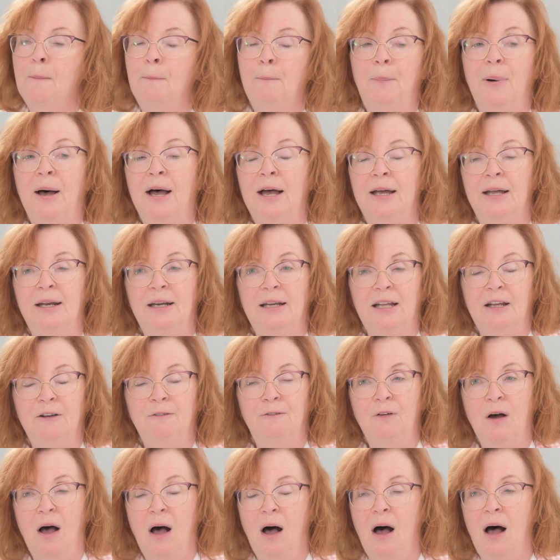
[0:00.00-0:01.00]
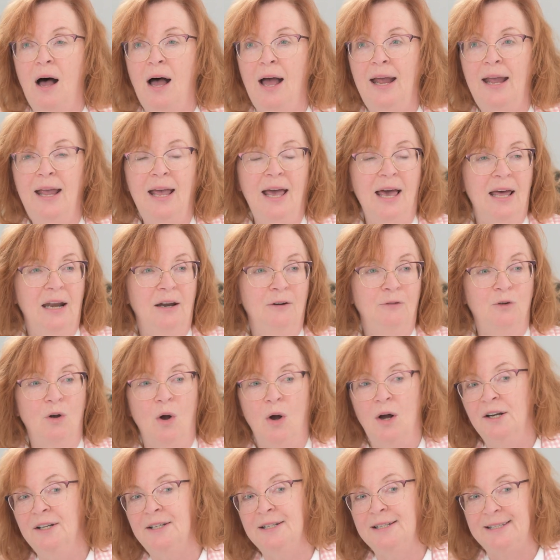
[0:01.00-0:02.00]
But if I had have
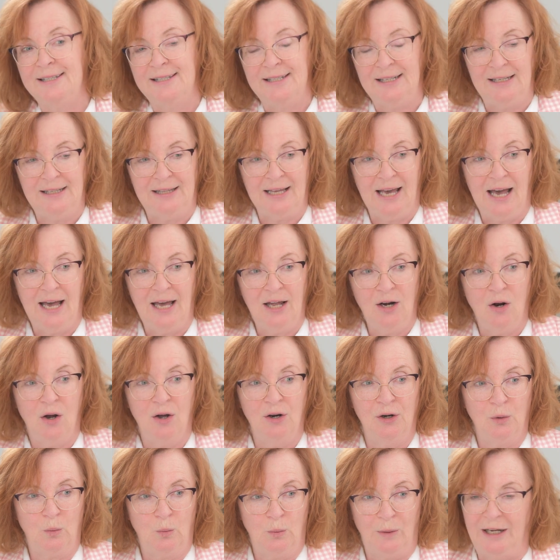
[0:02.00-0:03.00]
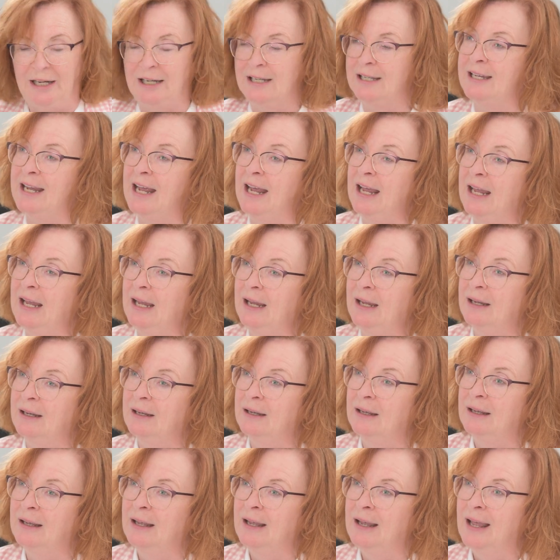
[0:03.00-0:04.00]
gone to see that on a weekday,
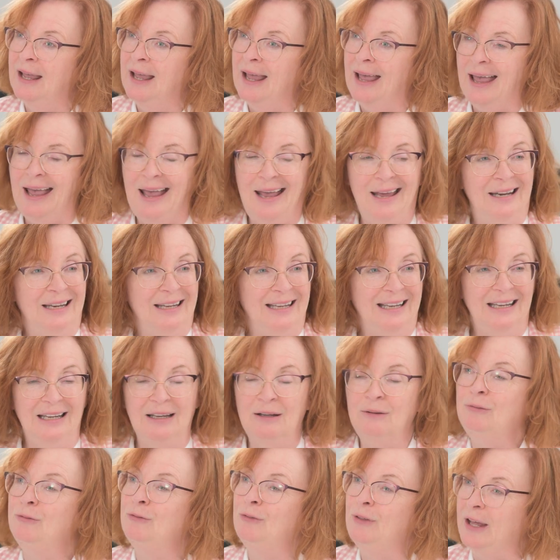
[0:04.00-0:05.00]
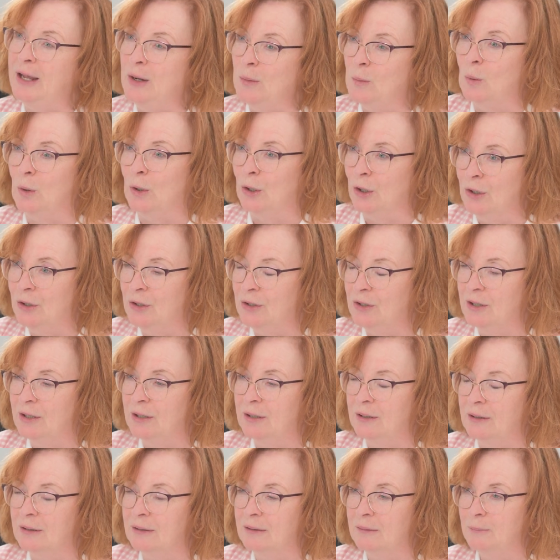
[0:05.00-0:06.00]
and if they weren't
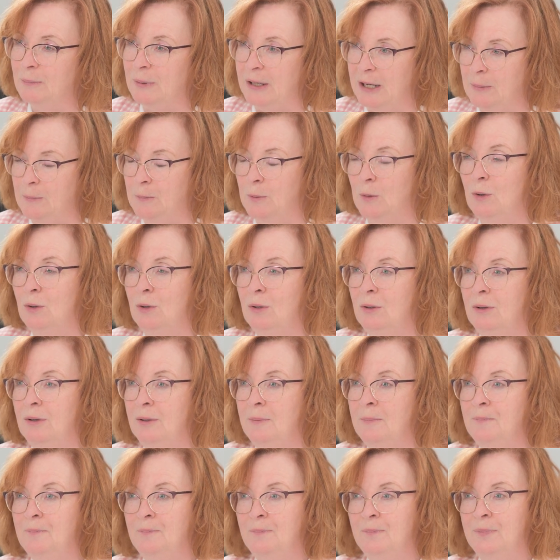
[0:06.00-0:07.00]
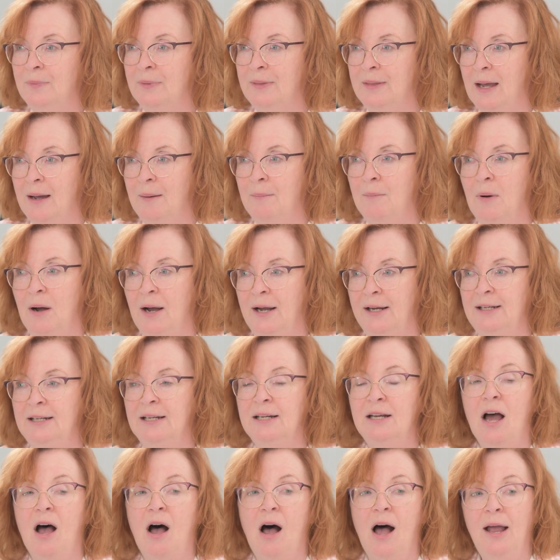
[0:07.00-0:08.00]
people that
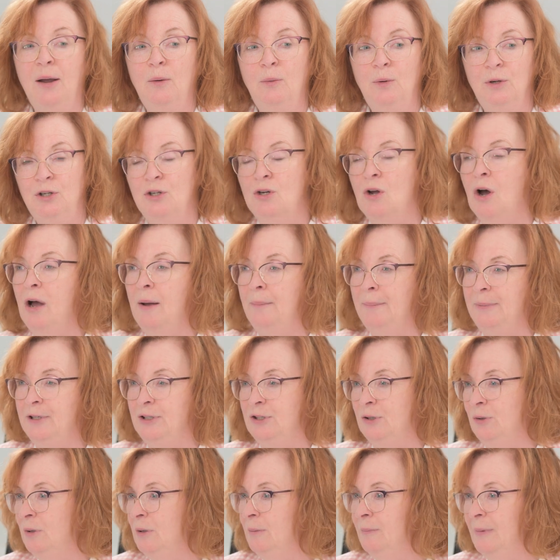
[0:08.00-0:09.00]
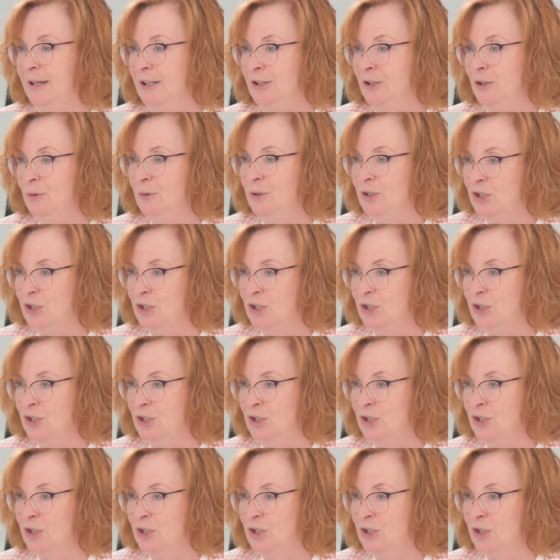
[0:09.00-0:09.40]
minded, I would not be doing my due